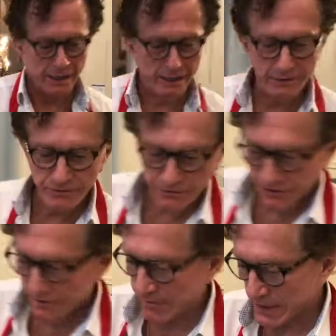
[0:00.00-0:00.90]
of,
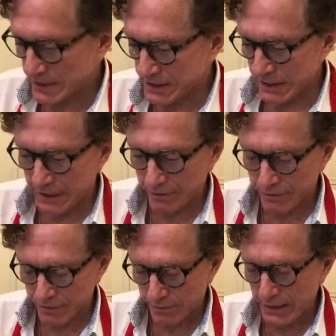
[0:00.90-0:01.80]
let's say,
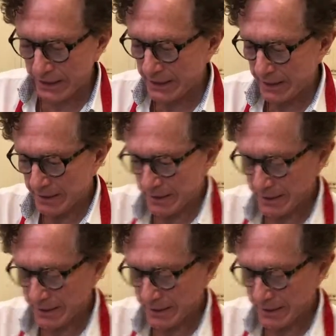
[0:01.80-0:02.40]
3